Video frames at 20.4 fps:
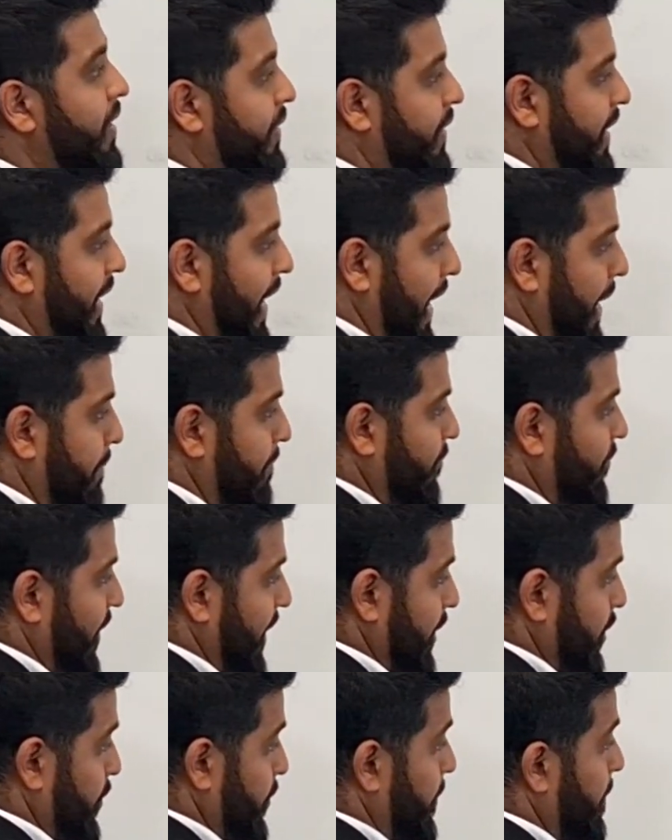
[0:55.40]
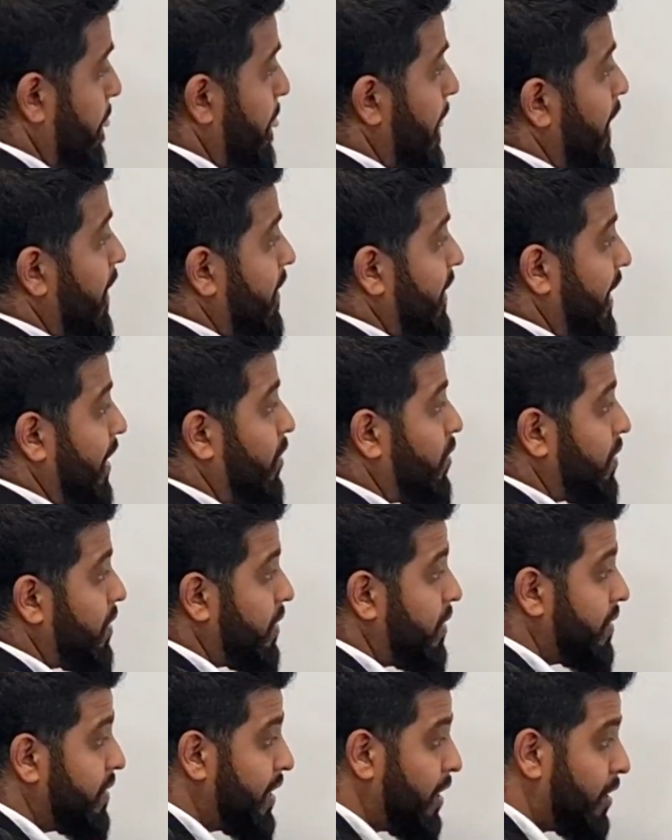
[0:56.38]
the m value. Now,
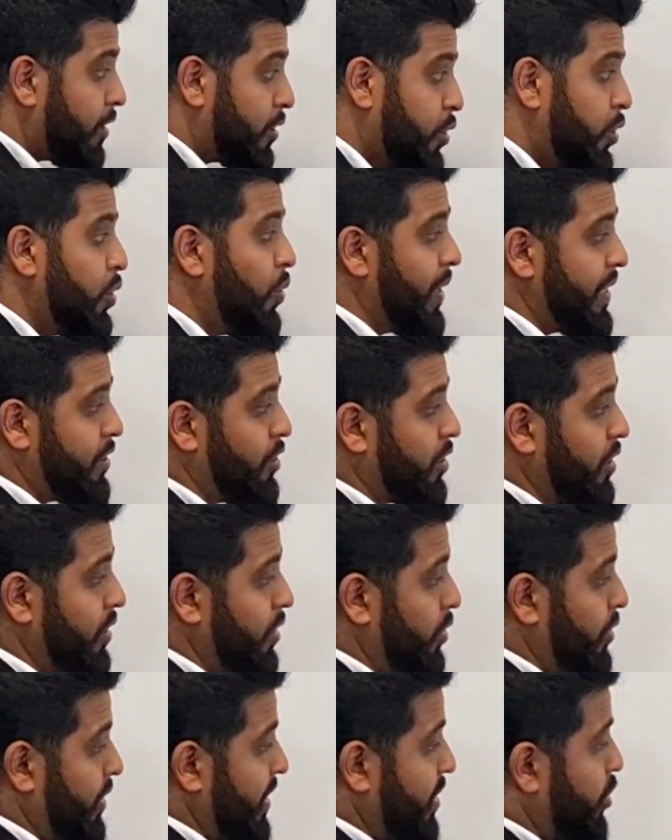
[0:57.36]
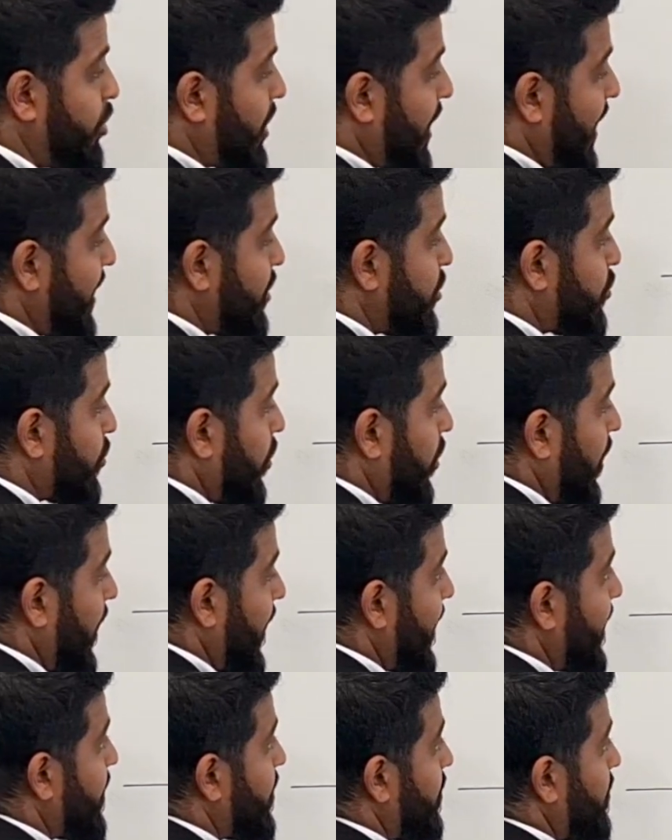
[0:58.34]
there are two ways you can do this. You can draw
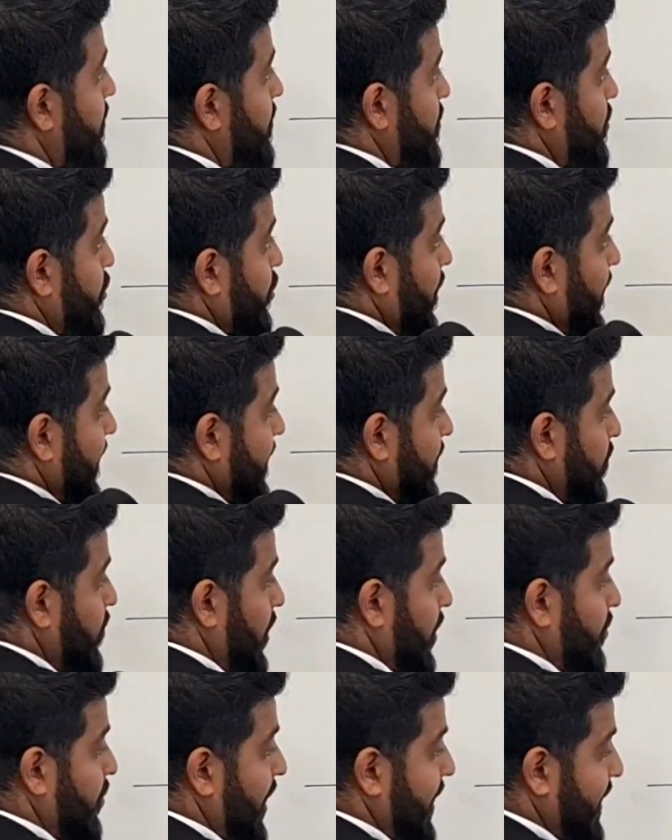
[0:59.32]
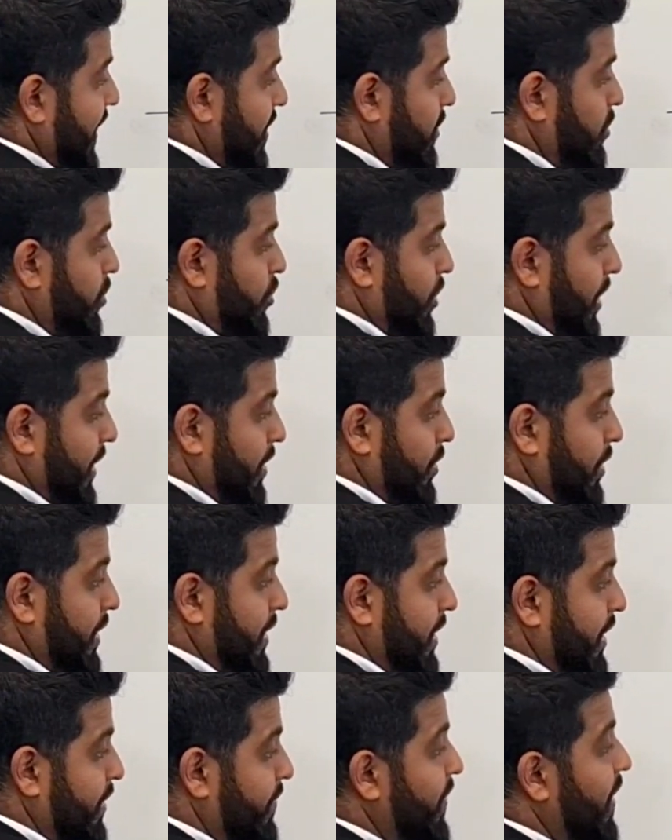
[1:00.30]
a triangle, a right angle triangle
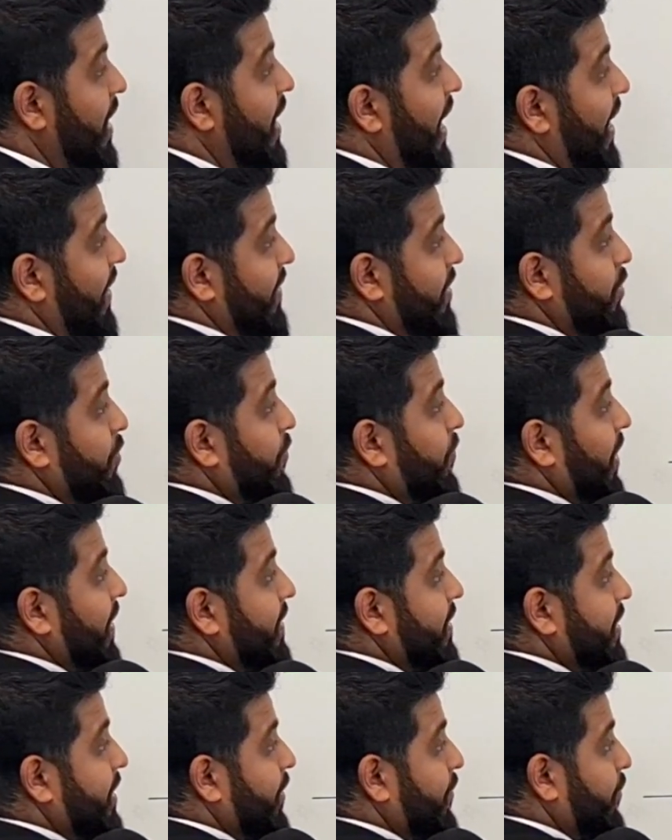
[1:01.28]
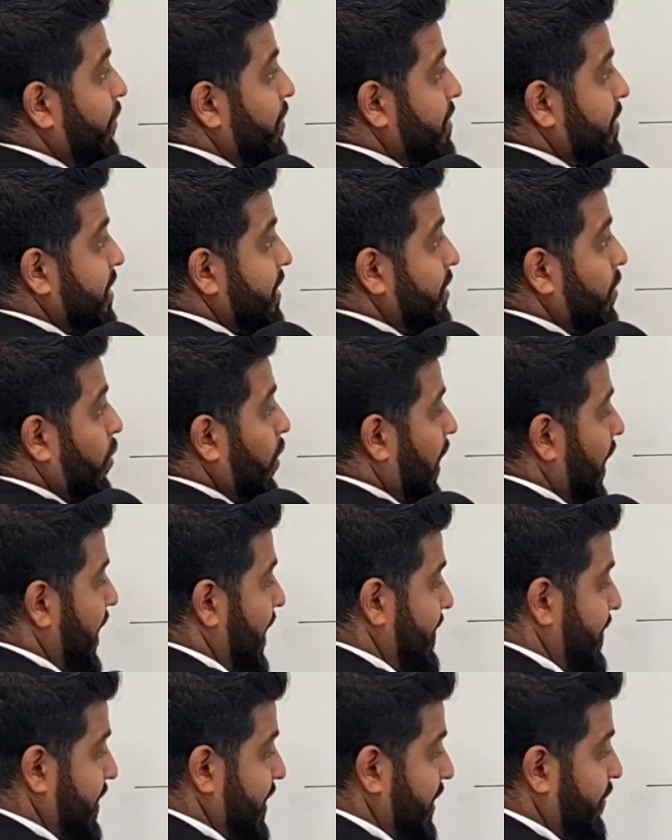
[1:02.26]
underneath, and then you find the difference in the y
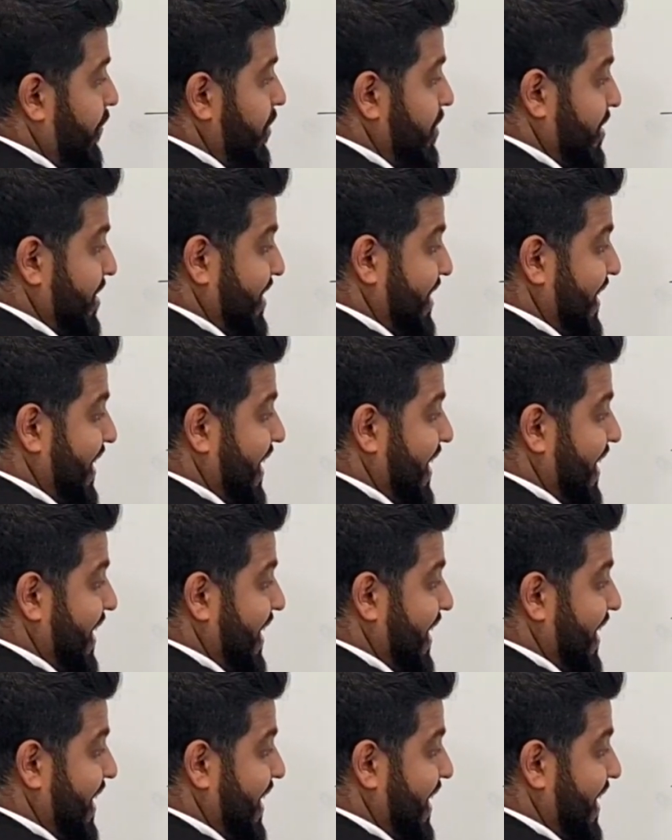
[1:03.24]
and the difference in the